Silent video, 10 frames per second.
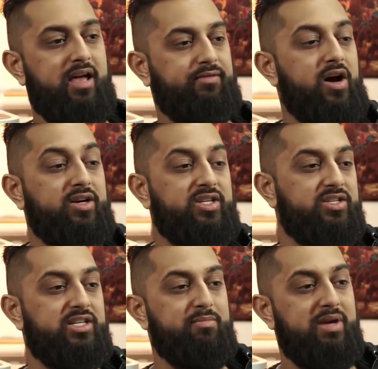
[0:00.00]
If
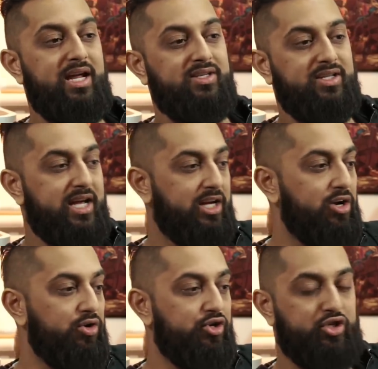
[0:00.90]
toxicity means, like, you know,
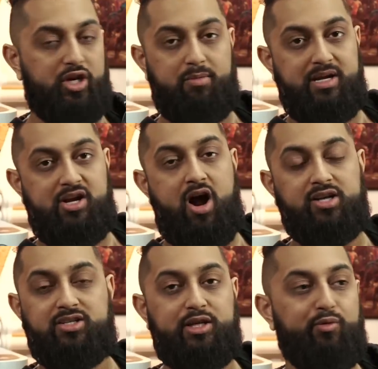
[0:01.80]
you're just going to be
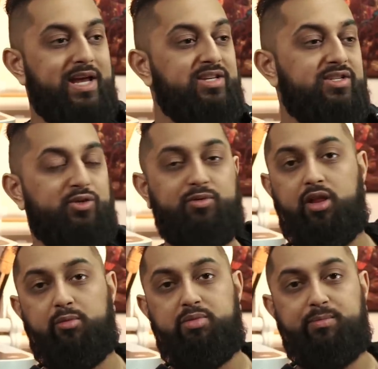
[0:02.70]
constantly racist with
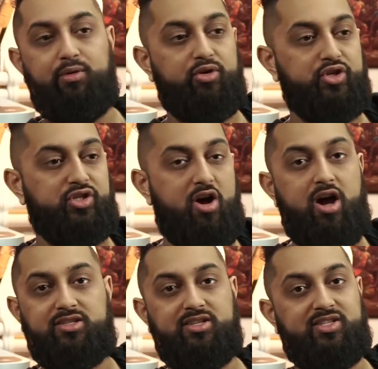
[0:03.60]
other people or just
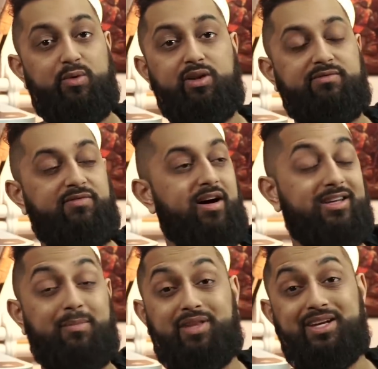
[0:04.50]
constantly say really fucked
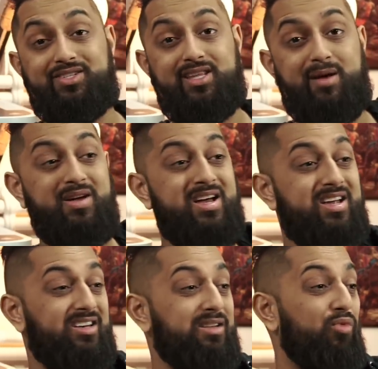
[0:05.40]
up things to them
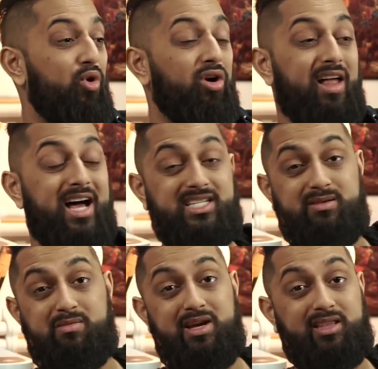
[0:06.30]
to demoralize them
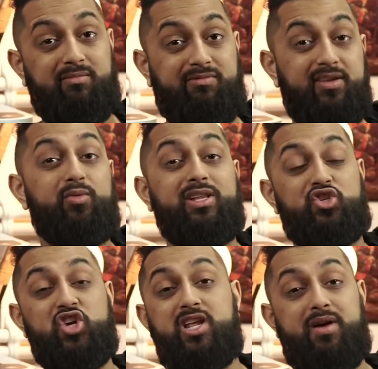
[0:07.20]
and make them feel really
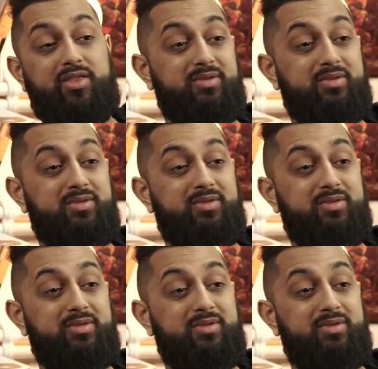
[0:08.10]
shitty about